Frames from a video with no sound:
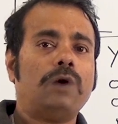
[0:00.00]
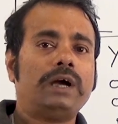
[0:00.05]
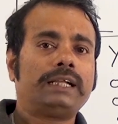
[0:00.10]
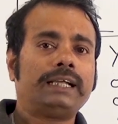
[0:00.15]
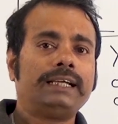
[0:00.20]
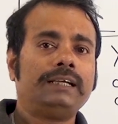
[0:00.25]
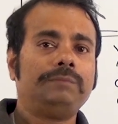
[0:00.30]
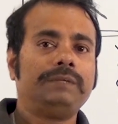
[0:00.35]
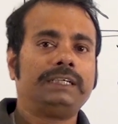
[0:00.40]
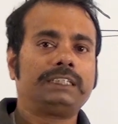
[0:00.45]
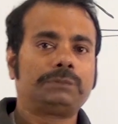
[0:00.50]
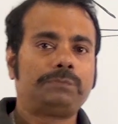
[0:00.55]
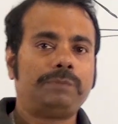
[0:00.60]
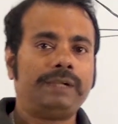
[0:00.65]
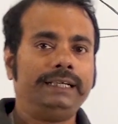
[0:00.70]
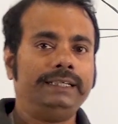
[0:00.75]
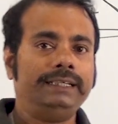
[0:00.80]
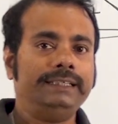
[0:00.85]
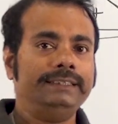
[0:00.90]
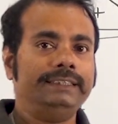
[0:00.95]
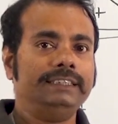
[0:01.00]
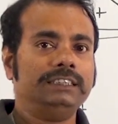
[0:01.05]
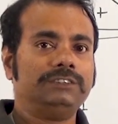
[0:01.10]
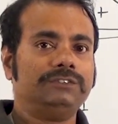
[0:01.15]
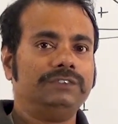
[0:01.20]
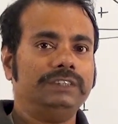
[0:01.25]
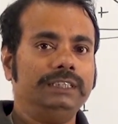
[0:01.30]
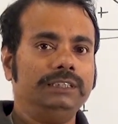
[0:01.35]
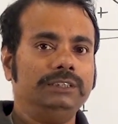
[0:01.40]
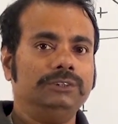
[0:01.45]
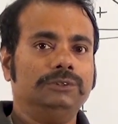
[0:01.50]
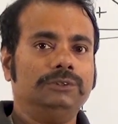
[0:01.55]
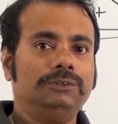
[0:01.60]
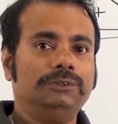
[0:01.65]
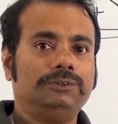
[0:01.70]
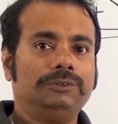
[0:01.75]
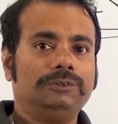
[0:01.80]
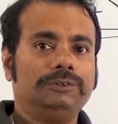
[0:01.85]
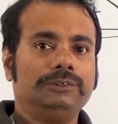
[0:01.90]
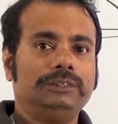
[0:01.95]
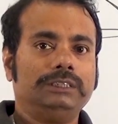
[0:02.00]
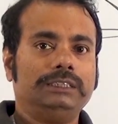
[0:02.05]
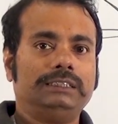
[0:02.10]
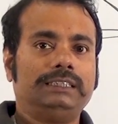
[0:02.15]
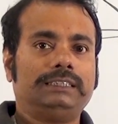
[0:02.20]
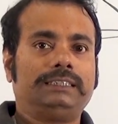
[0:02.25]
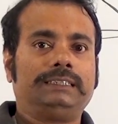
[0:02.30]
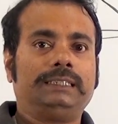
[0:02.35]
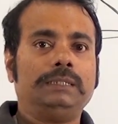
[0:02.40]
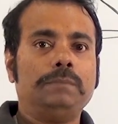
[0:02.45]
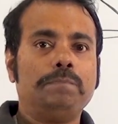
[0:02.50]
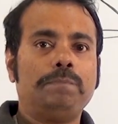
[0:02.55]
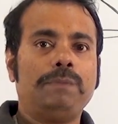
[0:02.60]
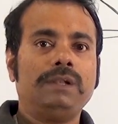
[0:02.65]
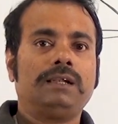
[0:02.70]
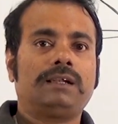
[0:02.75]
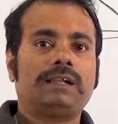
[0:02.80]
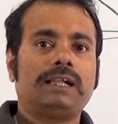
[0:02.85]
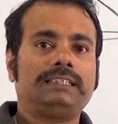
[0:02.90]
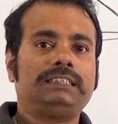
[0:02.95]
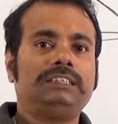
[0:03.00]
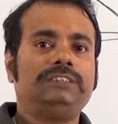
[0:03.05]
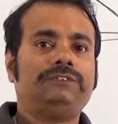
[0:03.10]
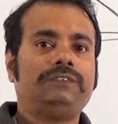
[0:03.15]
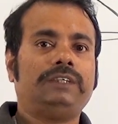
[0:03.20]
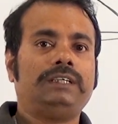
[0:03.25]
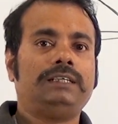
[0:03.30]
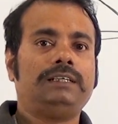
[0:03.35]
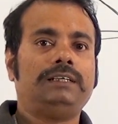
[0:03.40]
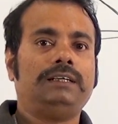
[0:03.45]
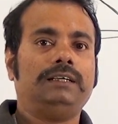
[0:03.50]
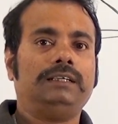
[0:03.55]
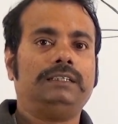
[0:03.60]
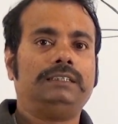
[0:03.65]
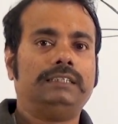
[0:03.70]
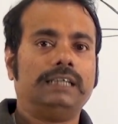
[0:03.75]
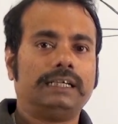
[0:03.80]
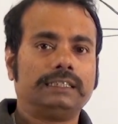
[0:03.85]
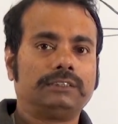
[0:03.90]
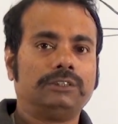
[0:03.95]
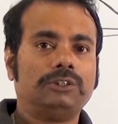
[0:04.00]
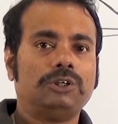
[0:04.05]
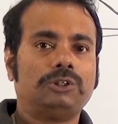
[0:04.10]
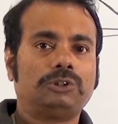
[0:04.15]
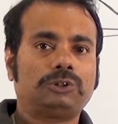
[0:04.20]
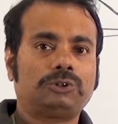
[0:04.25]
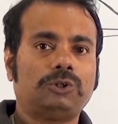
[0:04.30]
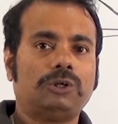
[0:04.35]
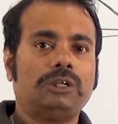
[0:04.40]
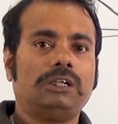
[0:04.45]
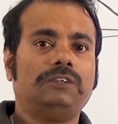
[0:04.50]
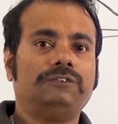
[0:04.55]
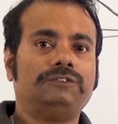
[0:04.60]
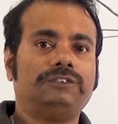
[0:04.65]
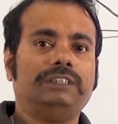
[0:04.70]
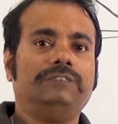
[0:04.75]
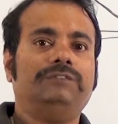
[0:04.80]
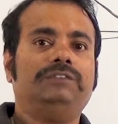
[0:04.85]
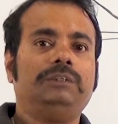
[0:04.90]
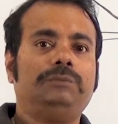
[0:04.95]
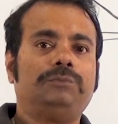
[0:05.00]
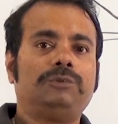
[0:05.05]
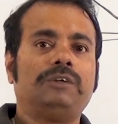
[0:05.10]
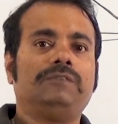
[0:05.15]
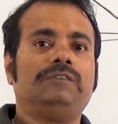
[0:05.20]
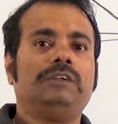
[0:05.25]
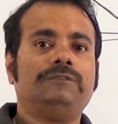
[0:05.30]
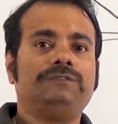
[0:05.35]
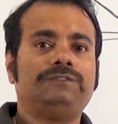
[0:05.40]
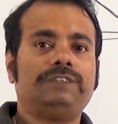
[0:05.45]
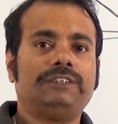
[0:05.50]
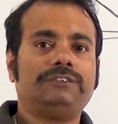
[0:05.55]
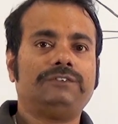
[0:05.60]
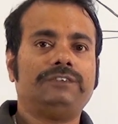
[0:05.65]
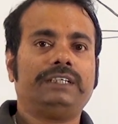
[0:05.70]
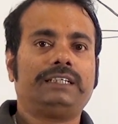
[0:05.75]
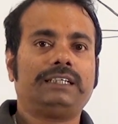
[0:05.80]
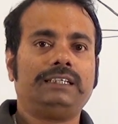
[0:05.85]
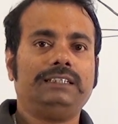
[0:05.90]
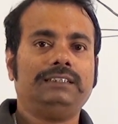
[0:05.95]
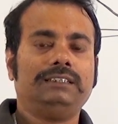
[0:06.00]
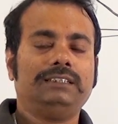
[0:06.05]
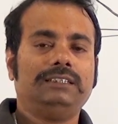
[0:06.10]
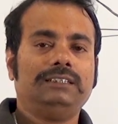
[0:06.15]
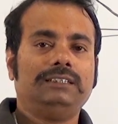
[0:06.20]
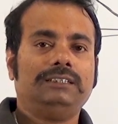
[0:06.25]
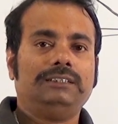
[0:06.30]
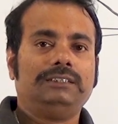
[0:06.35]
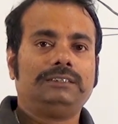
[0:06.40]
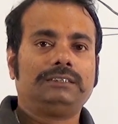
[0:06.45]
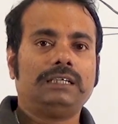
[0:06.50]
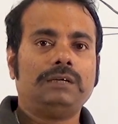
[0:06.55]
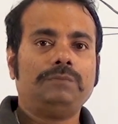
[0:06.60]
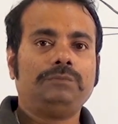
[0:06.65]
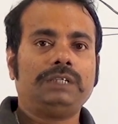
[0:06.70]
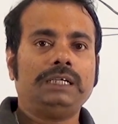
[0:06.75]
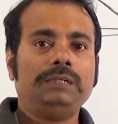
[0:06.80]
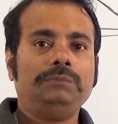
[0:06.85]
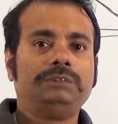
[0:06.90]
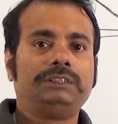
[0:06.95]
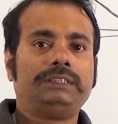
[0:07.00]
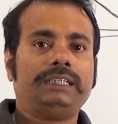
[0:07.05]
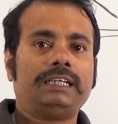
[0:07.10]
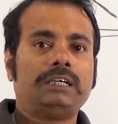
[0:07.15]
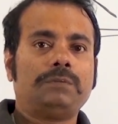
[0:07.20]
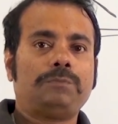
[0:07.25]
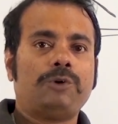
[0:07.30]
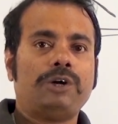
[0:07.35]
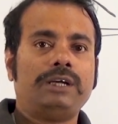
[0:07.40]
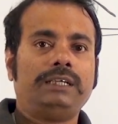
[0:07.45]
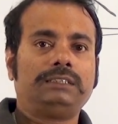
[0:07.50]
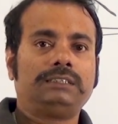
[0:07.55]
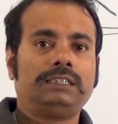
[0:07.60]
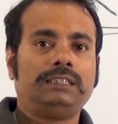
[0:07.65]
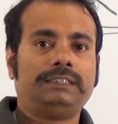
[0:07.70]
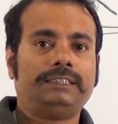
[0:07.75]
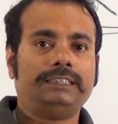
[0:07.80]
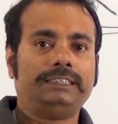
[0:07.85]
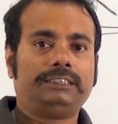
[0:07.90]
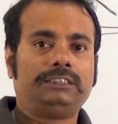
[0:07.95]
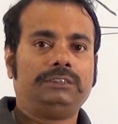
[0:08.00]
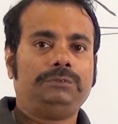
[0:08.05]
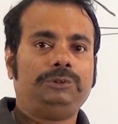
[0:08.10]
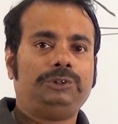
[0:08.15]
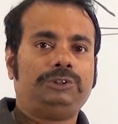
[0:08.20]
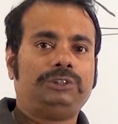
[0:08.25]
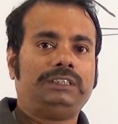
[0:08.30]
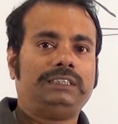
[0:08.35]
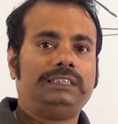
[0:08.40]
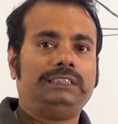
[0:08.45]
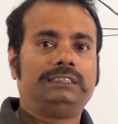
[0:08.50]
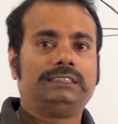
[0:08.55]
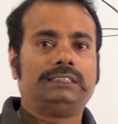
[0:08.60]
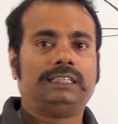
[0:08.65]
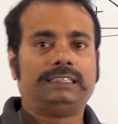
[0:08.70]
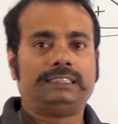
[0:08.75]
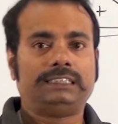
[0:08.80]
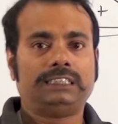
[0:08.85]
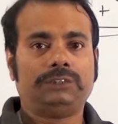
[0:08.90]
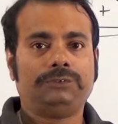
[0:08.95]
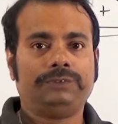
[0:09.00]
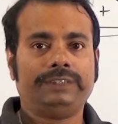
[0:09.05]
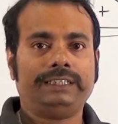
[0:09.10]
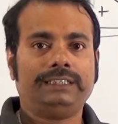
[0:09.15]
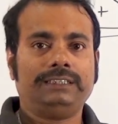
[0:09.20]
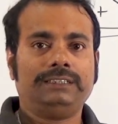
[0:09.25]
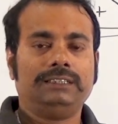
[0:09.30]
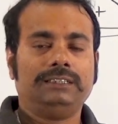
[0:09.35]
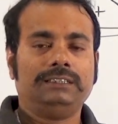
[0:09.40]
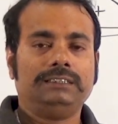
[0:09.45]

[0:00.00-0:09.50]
what I have explained in this video is that simple classifier does not solve every problem perfectly. Sometimes data points are distributed in such a way